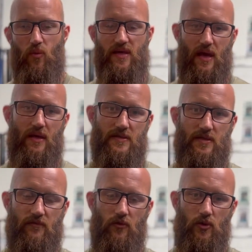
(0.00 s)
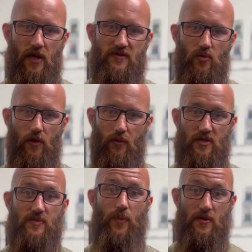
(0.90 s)
we get into the full depth squat that we're
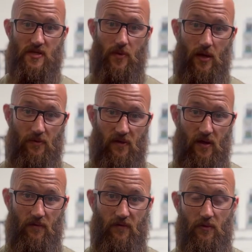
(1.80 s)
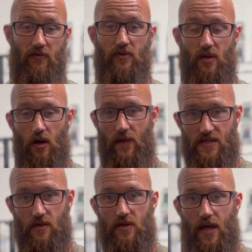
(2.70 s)
supposed to be able to get into? And if we can't,
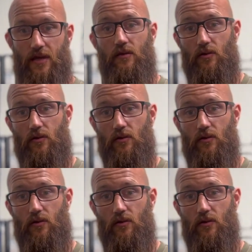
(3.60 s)
that's okay.